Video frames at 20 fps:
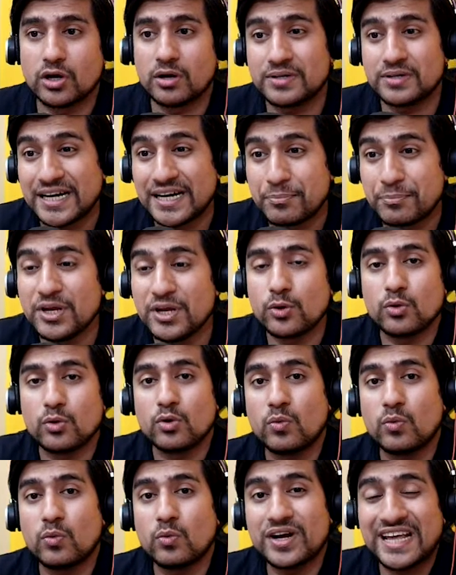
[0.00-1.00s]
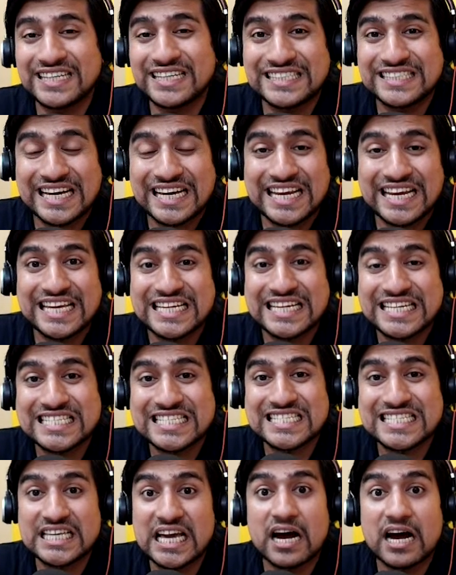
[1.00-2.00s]
let me know what exactly is
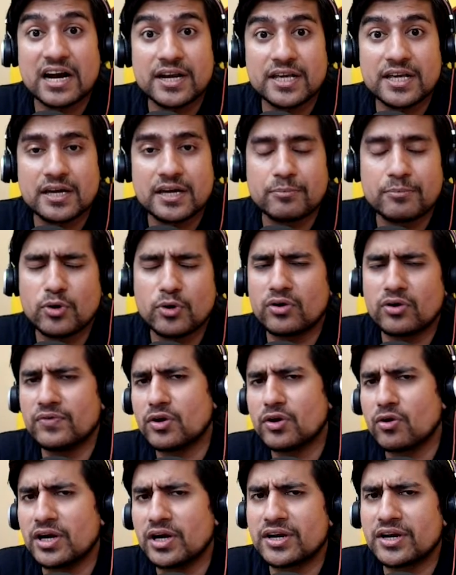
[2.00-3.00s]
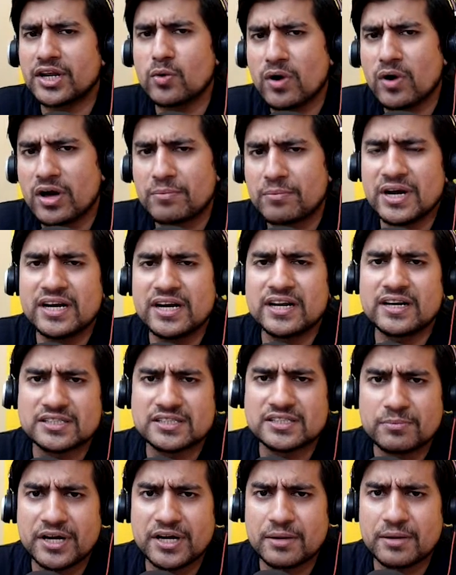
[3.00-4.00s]
the R T M, or we call it requirement
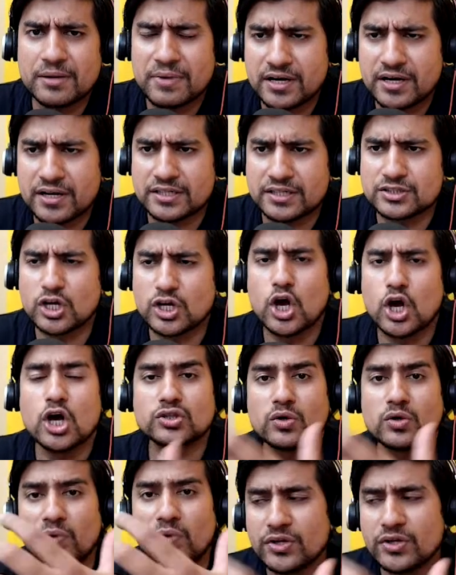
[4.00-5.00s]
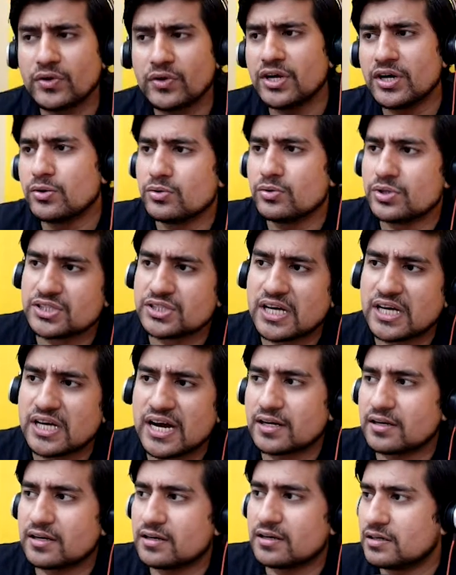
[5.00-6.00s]
traceability matrix. So what you can do is
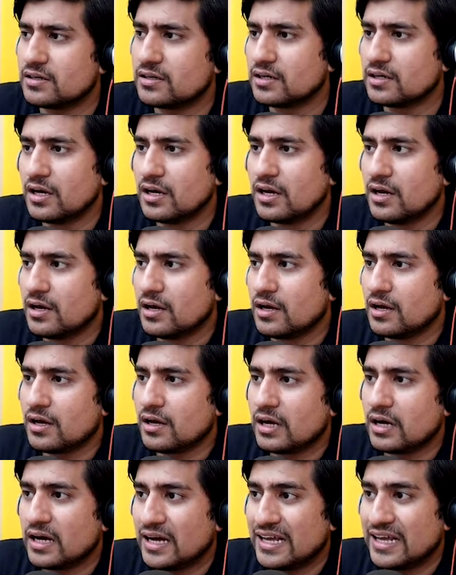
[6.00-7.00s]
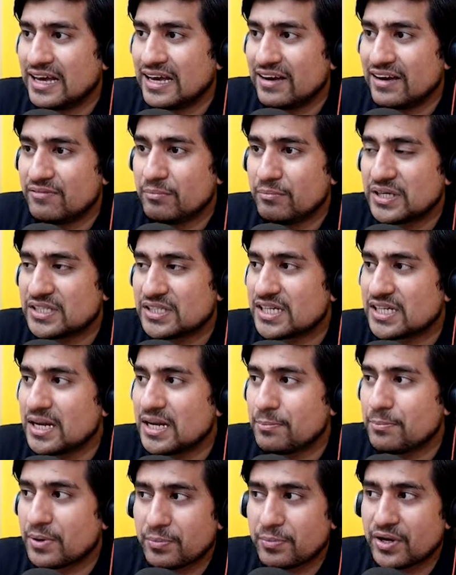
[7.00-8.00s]
that, uh, I have basically
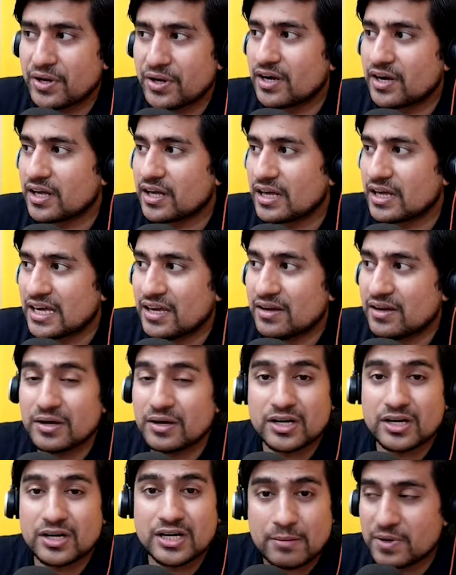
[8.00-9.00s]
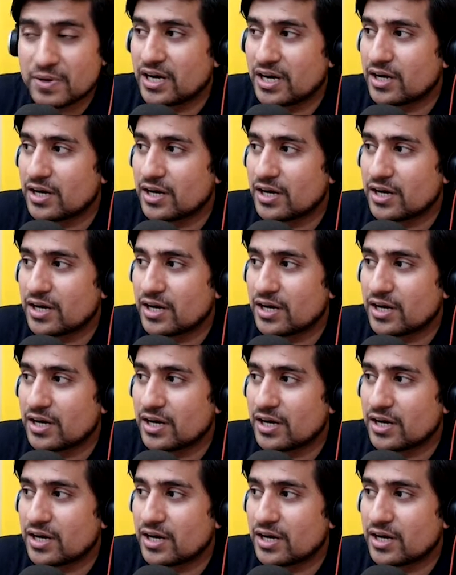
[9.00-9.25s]
prepared a template